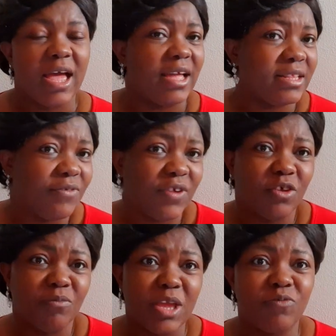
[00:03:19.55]
And a
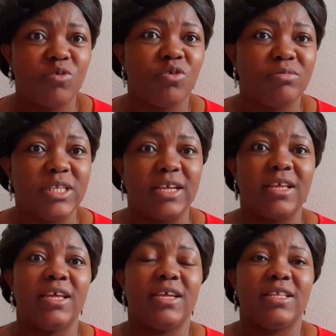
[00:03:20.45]
friend of mine even told me that
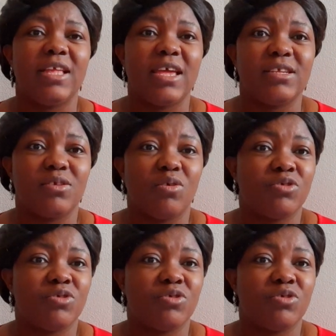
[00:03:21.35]
they